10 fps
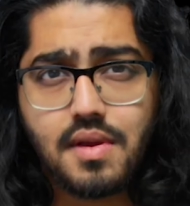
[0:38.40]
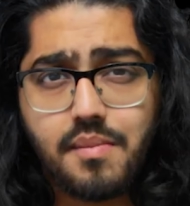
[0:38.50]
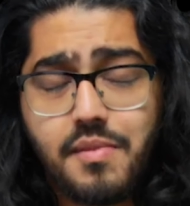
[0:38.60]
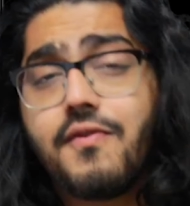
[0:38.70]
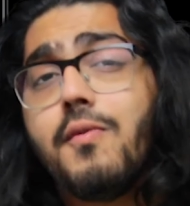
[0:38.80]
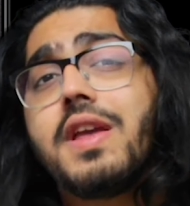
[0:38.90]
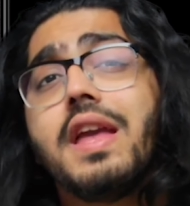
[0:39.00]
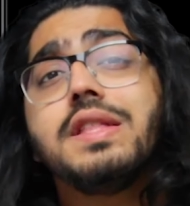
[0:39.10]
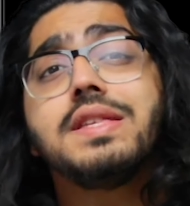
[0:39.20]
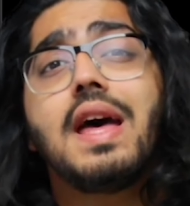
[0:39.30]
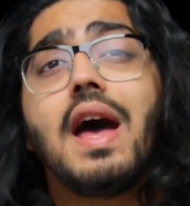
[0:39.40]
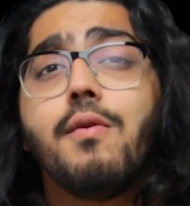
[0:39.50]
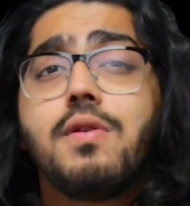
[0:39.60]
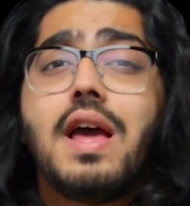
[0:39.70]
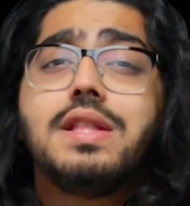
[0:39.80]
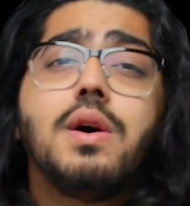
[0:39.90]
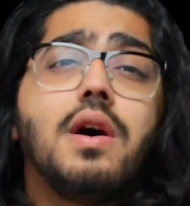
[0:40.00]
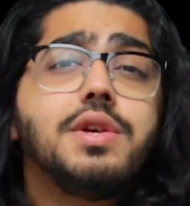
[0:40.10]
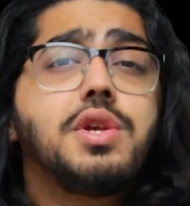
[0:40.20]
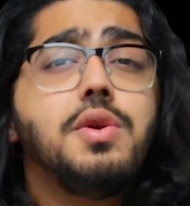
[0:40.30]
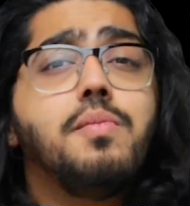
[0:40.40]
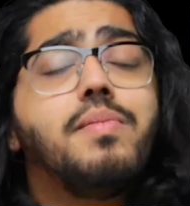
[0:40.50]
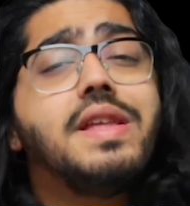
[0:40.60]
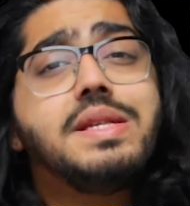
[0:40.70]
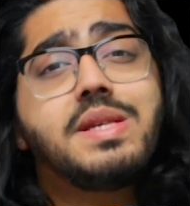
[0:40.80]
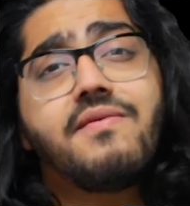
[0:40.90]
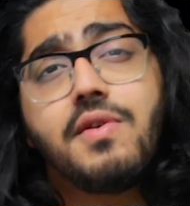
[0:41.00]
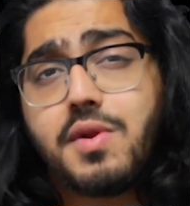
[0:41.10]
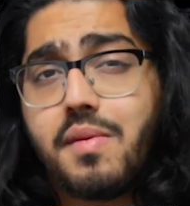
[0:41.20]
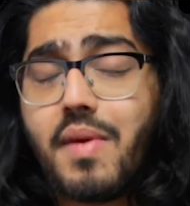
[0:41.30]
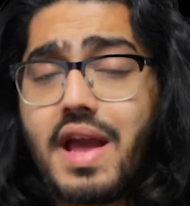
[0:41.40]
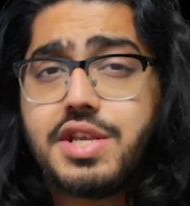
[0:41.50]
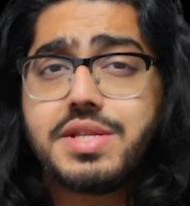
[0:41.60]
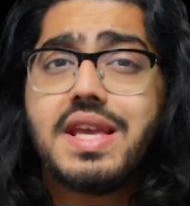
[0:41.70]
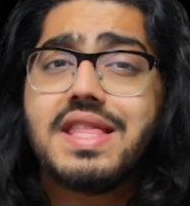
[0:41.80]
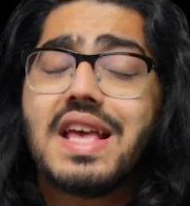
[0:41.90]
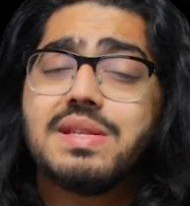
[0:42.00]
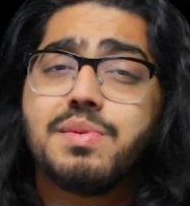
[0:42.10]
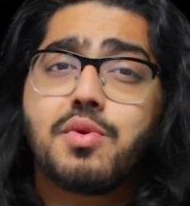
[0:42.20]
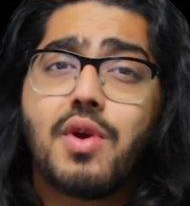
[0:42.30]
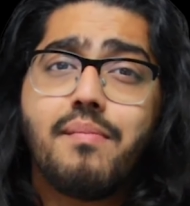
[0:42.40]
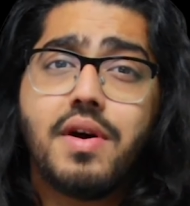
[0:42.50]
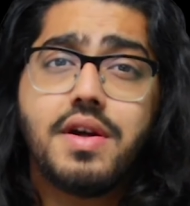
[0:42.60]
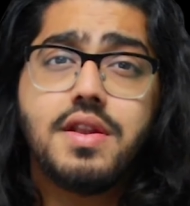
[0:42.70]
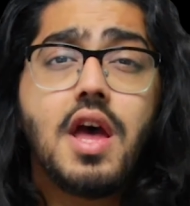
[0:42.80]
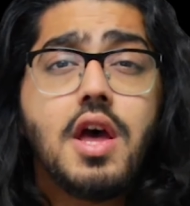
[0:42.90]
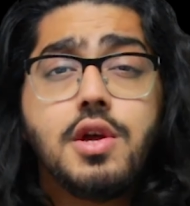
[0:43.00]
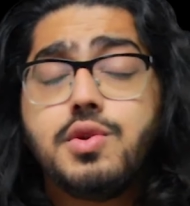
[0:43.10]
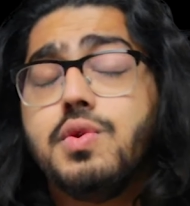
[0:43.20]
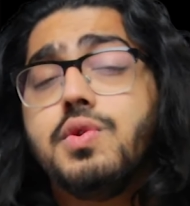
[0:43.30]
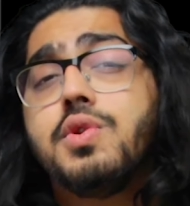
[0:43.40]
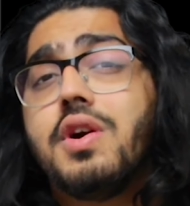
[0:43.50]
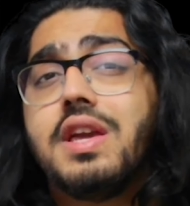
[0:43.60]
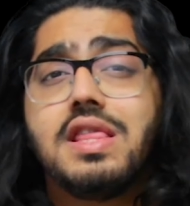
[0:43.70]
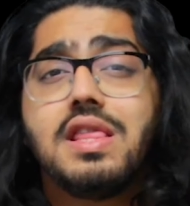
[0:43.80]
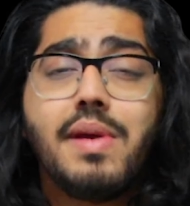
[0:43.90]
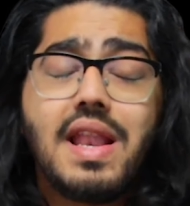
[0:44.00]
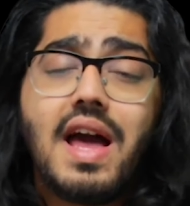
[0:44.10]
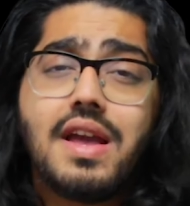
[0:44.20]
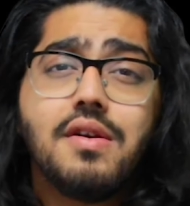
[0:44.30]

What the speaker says: Before we get into that, I would like to ask you, please, if you wouldn't mind, just to hit that subscribe button. Do not hit the bell icon